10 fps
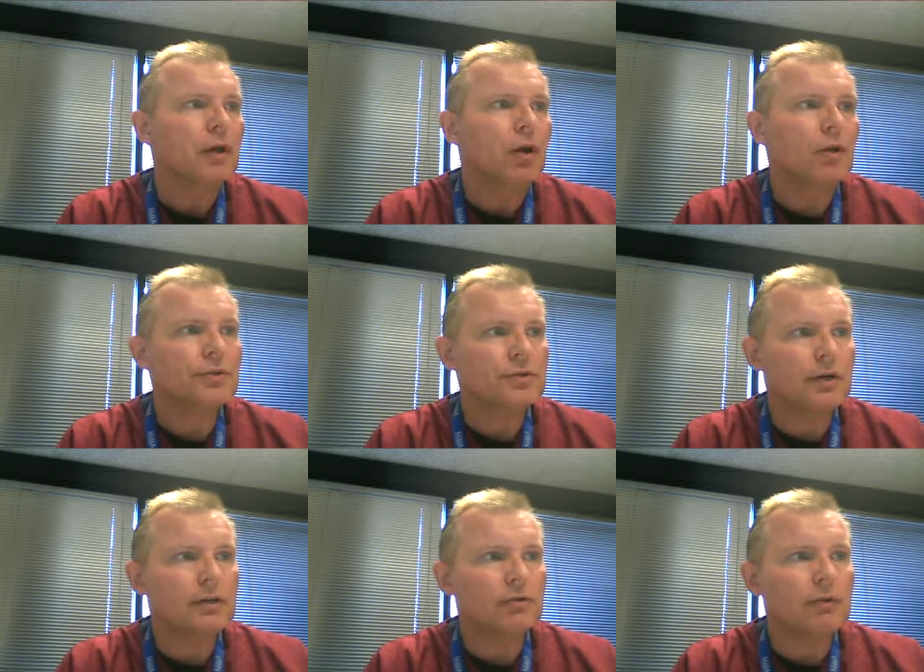
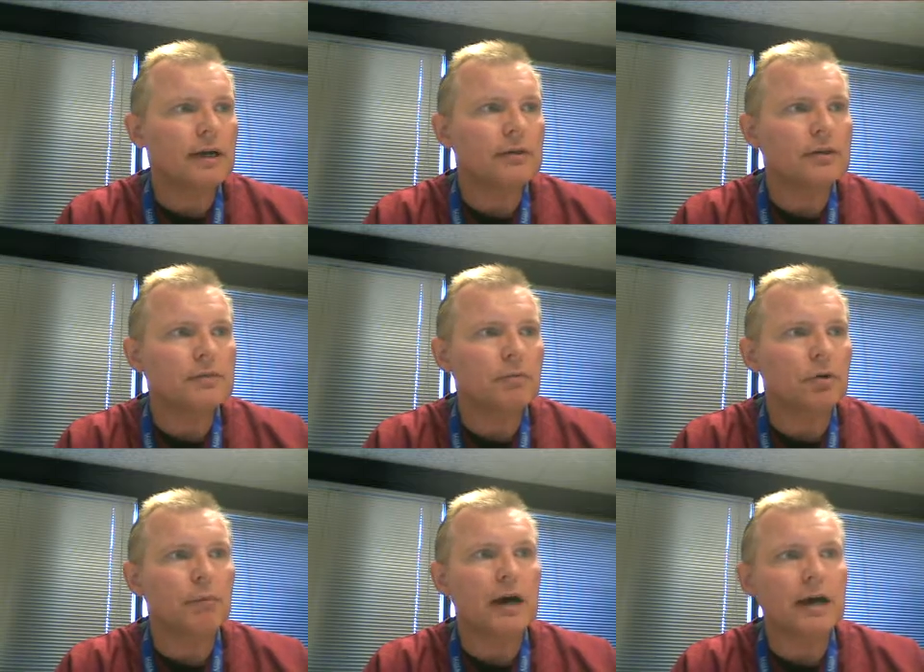Osteoarthritis or
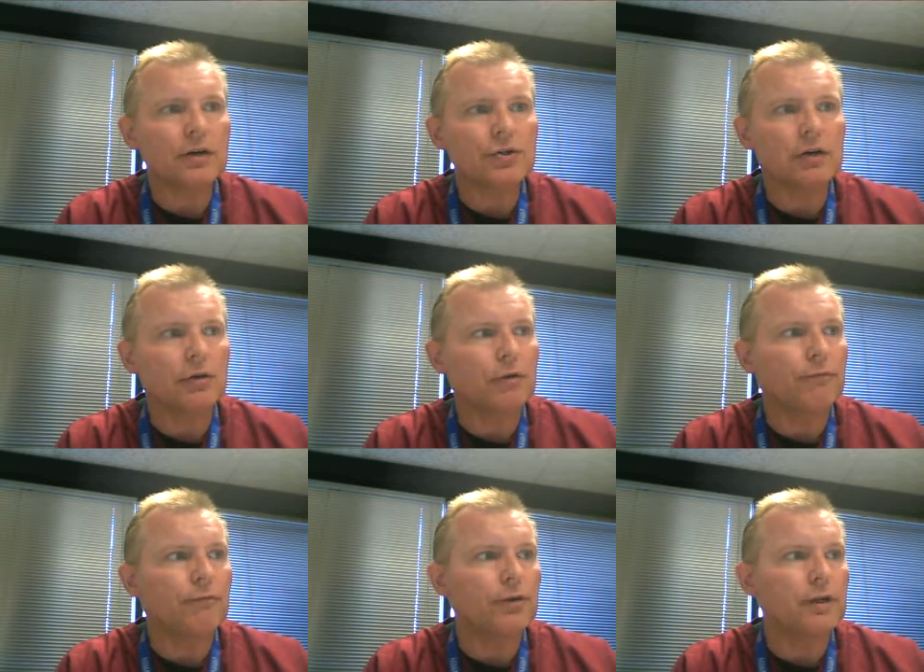partially or
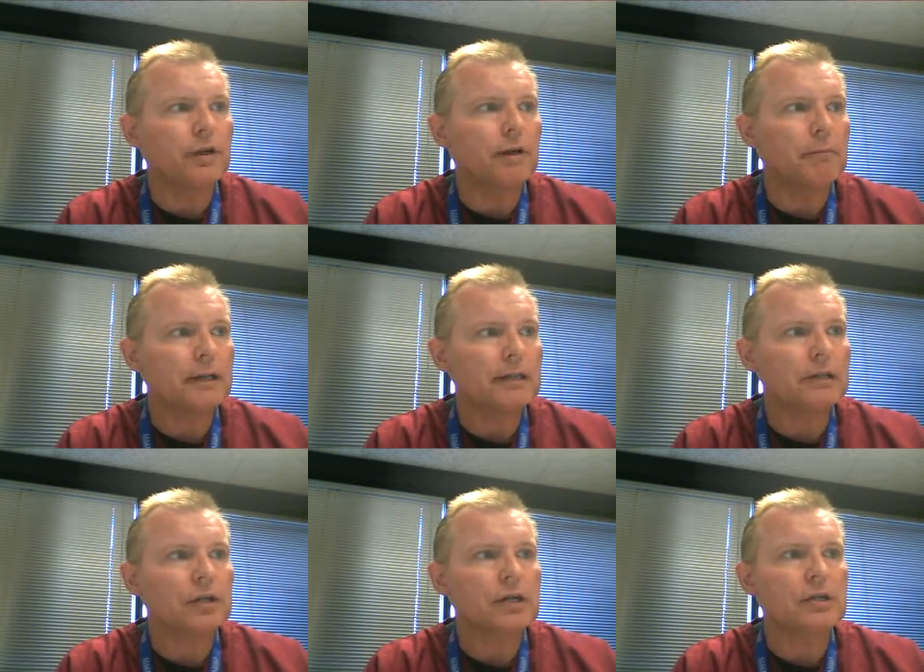fully
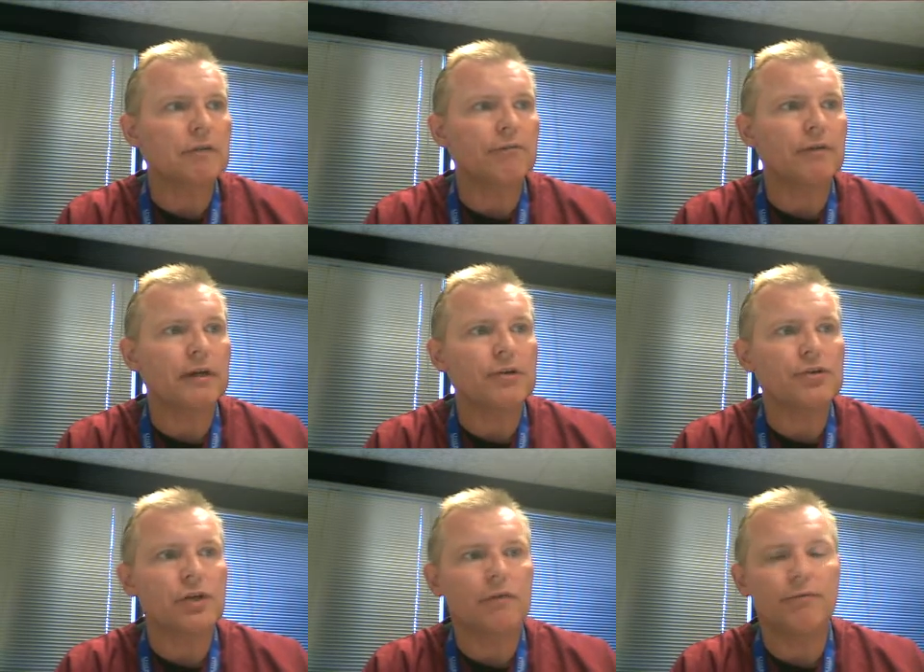metatarsal
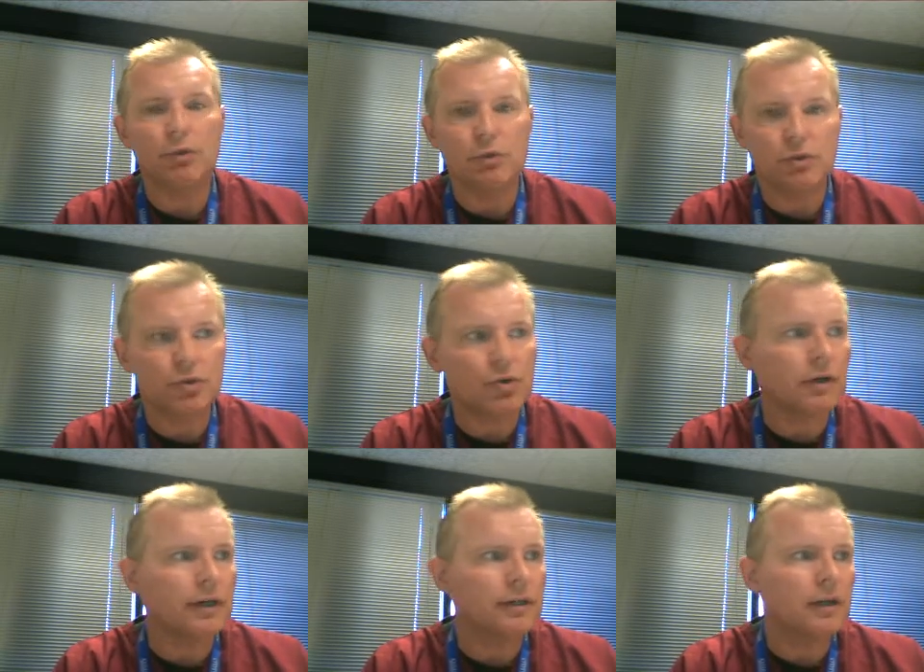phalangeal fused
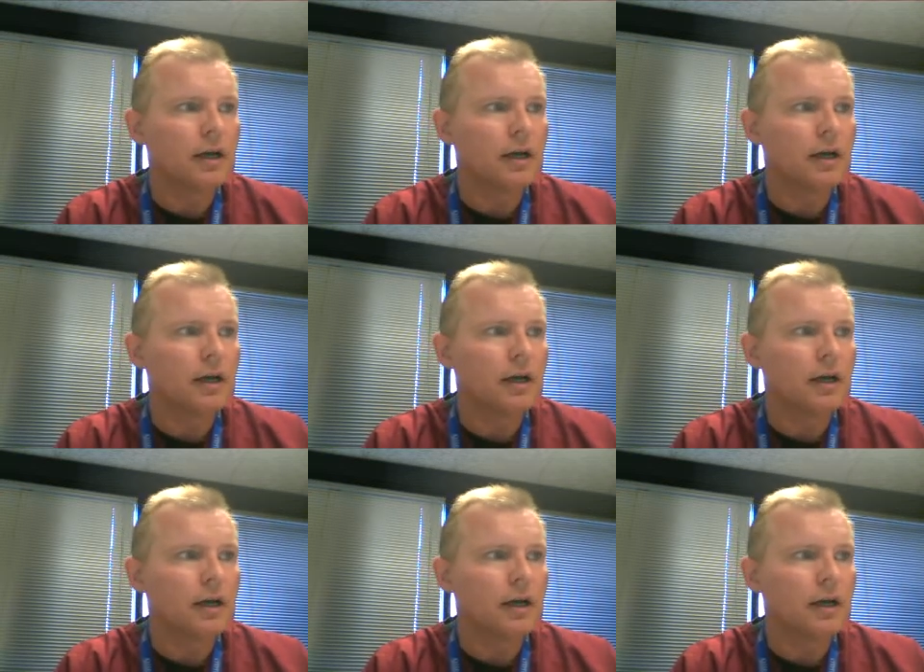joint,